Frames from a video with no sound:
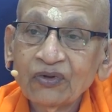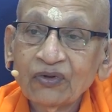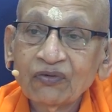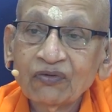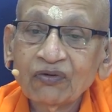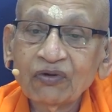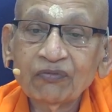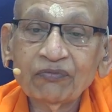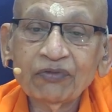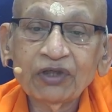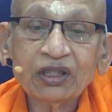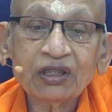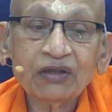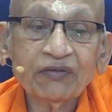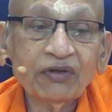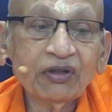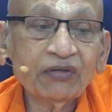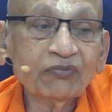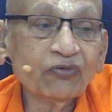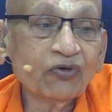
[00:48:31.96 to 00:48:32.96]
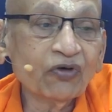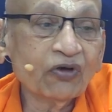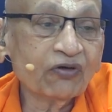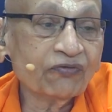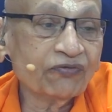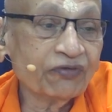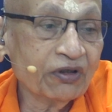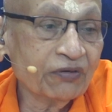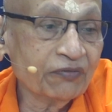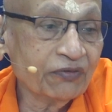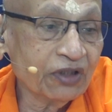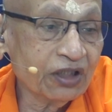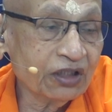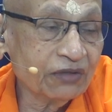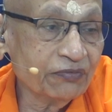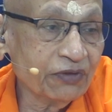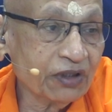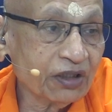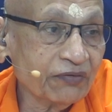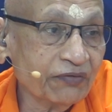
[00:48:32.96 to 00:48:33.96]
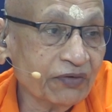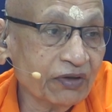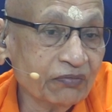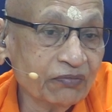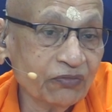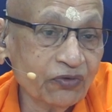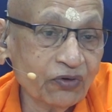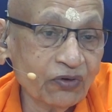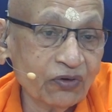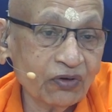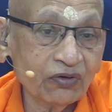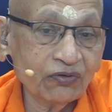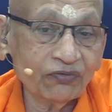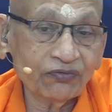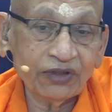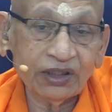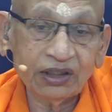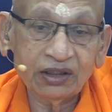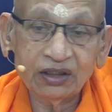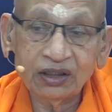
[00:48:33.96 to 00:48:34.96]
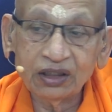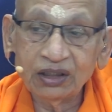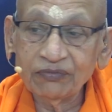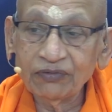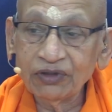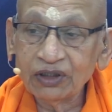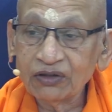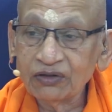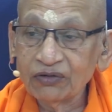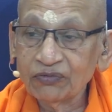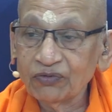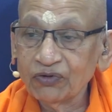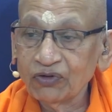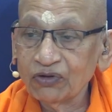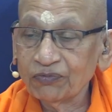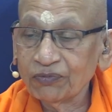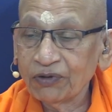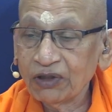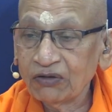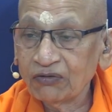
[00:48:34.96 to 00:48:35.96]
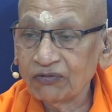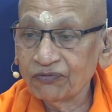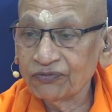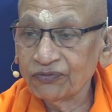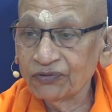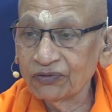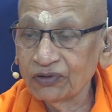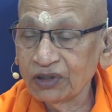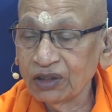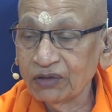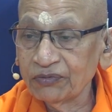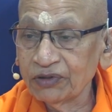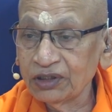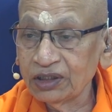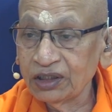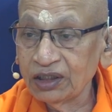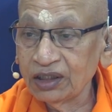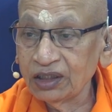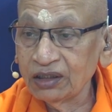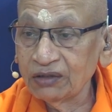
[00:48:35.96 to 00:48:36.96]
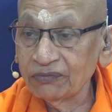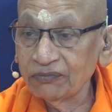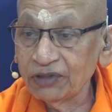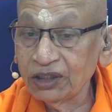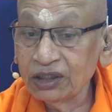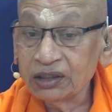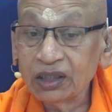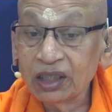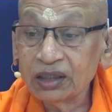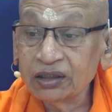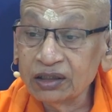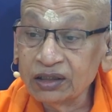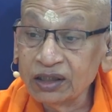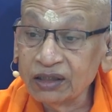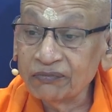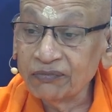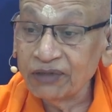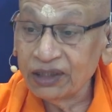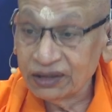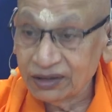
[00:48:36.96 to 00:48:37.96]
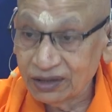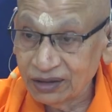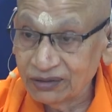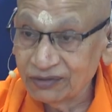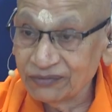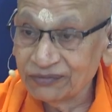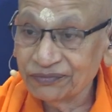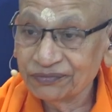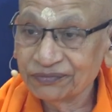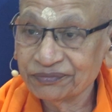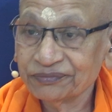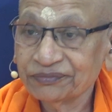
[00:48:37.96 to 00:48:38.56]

For becoming more famous, becoming more wealthy, becoming more powerful, I may need means other than myself.